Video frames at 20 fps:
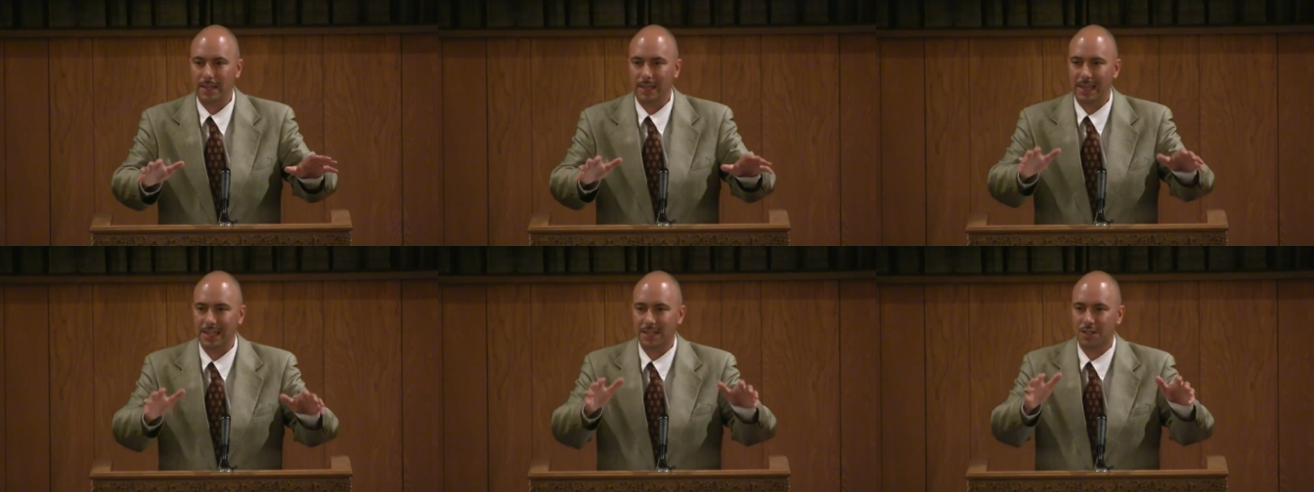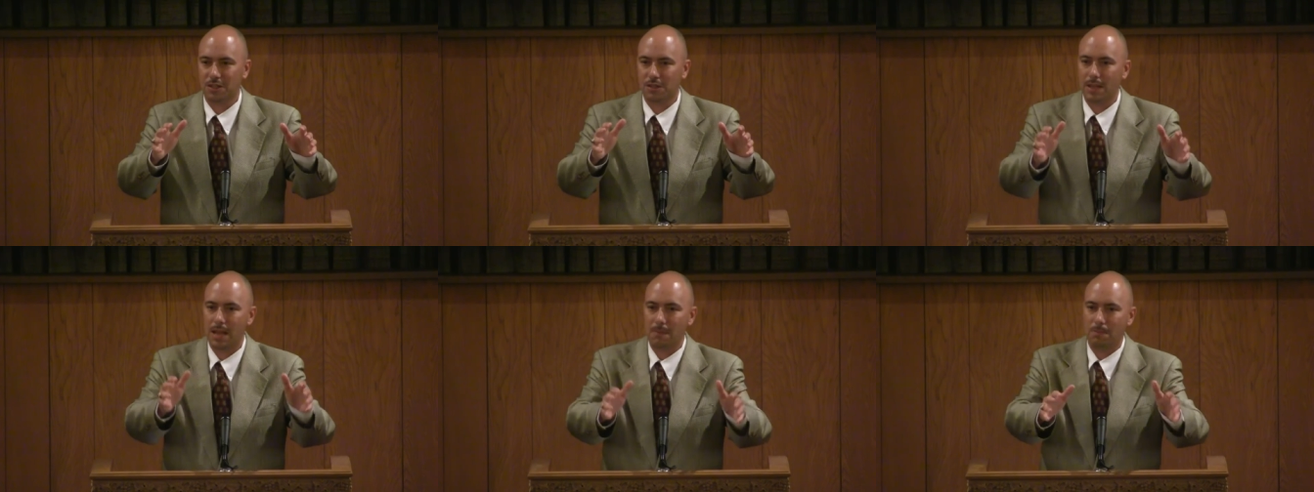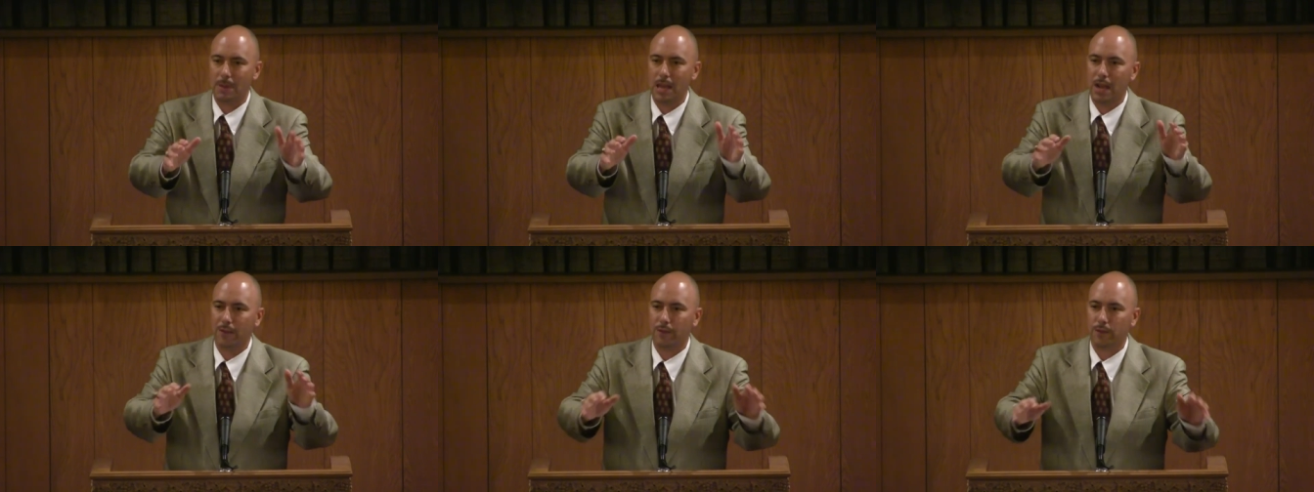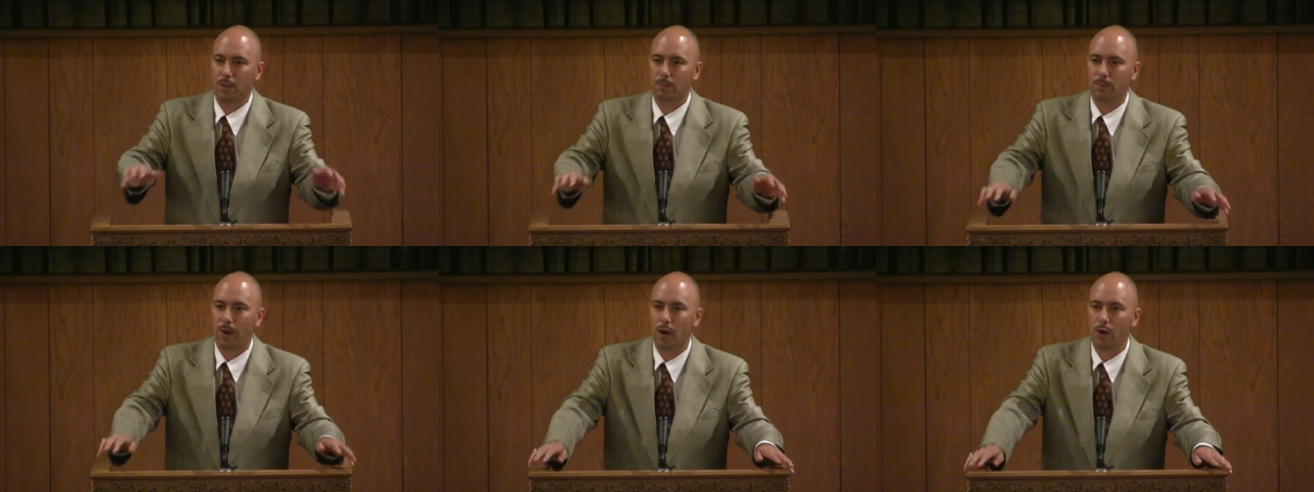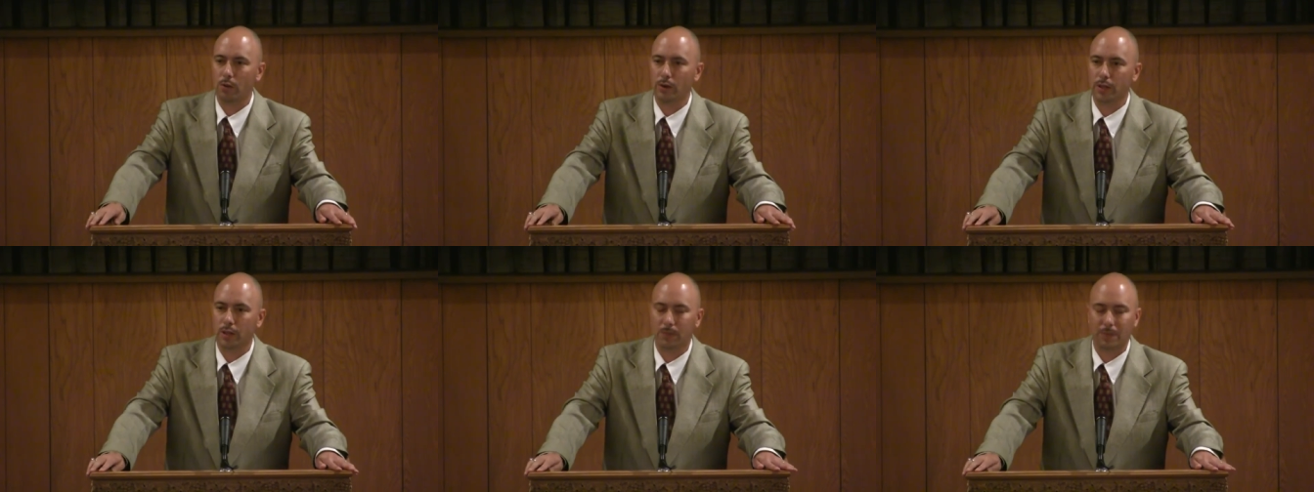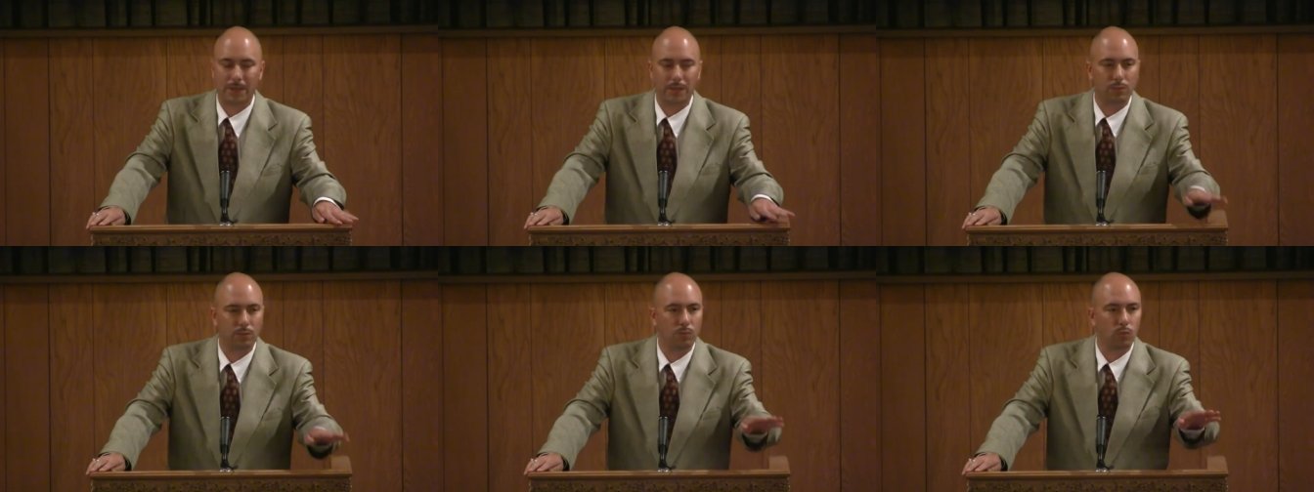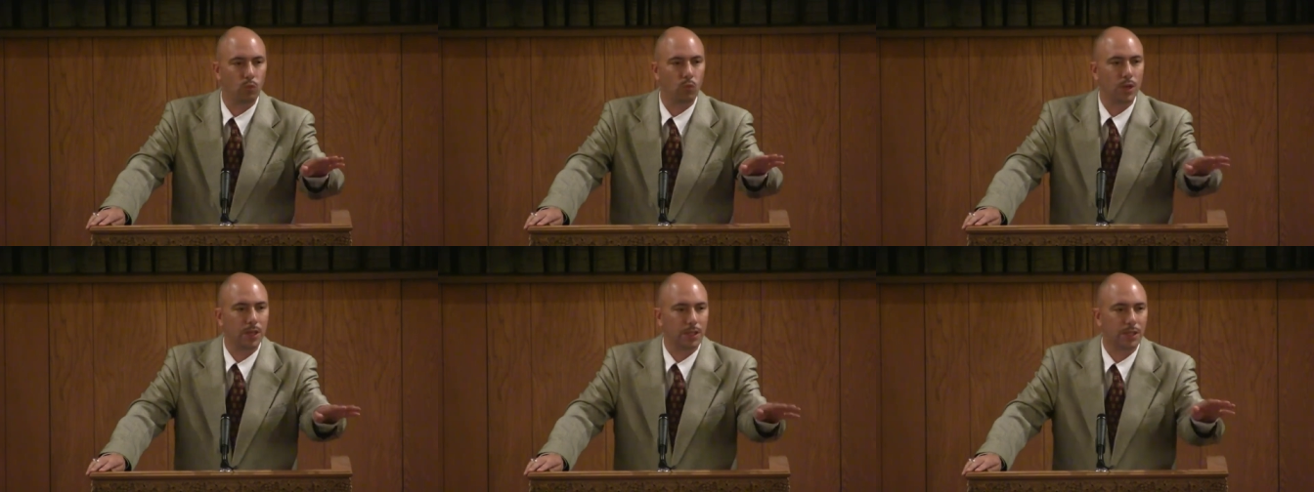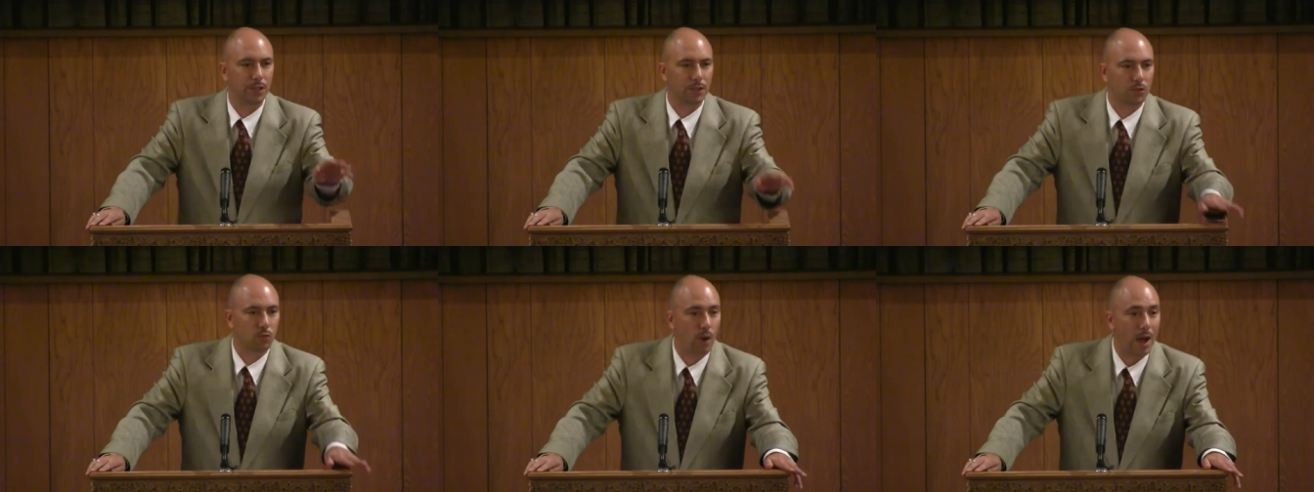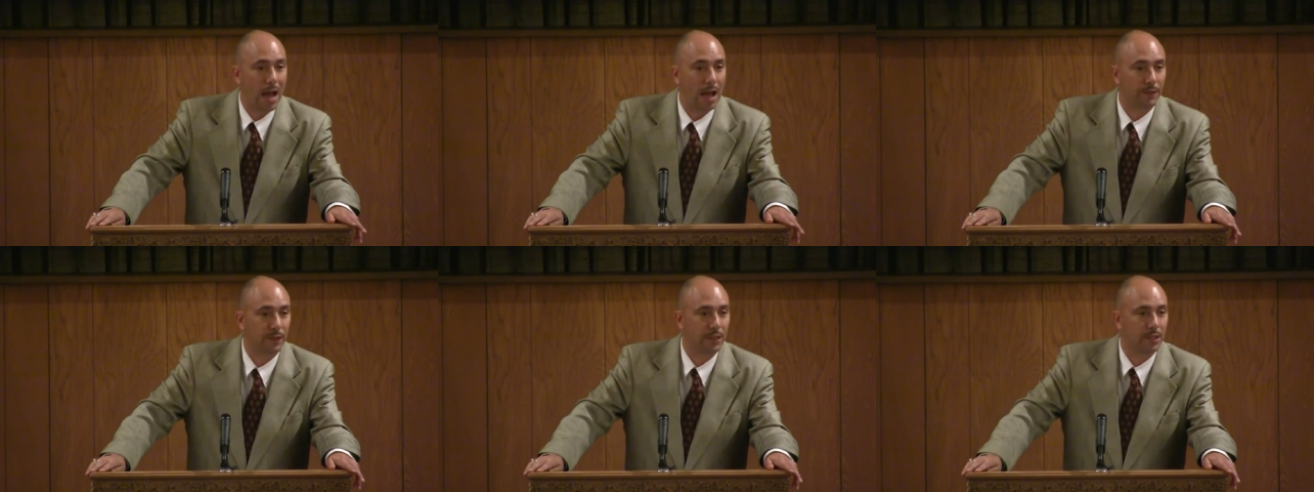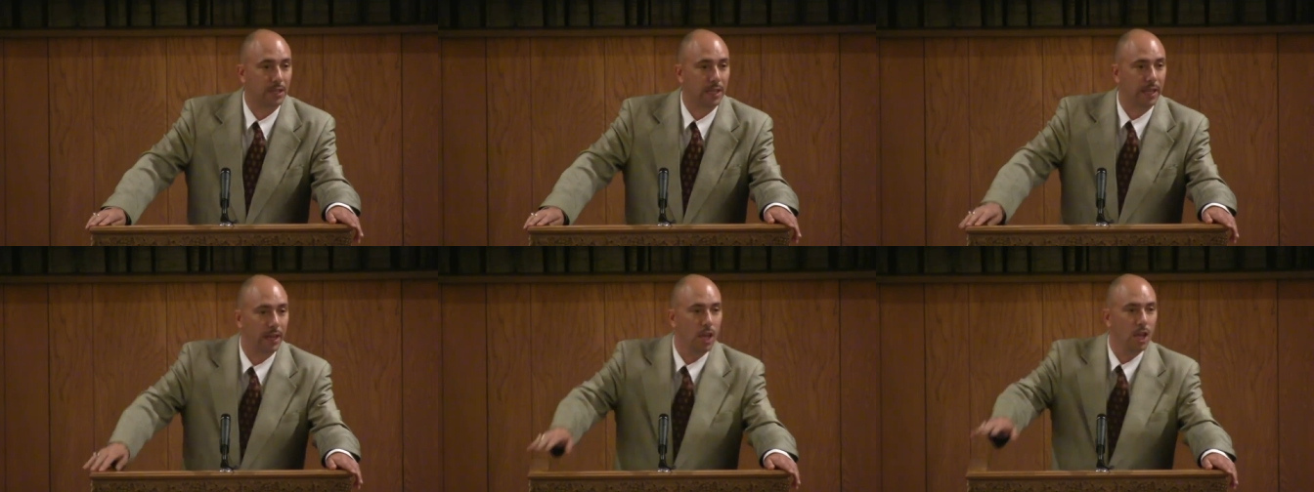he stepped down from the podium and went to his wife and said,